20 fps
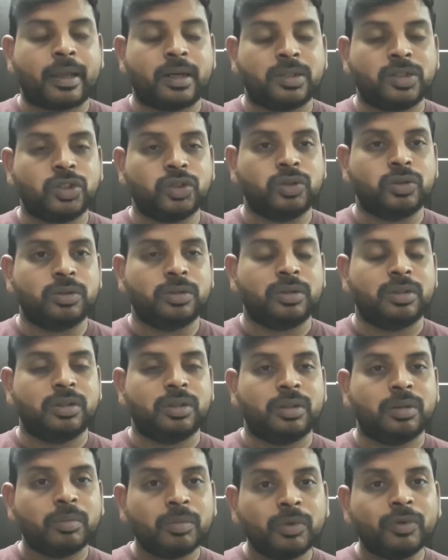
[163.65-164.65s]
to
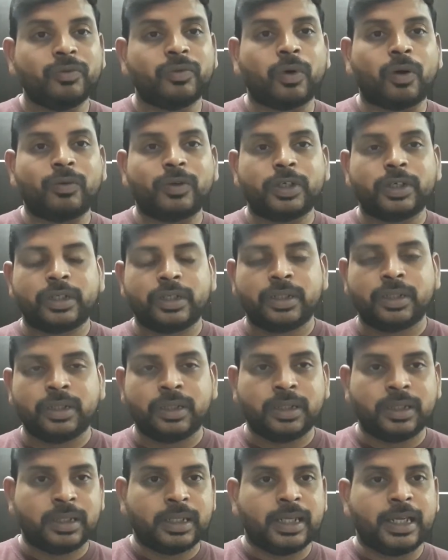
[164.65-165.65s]
move forward.
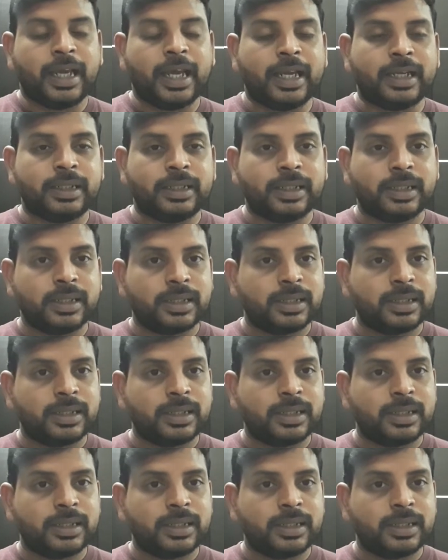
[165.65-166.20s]
And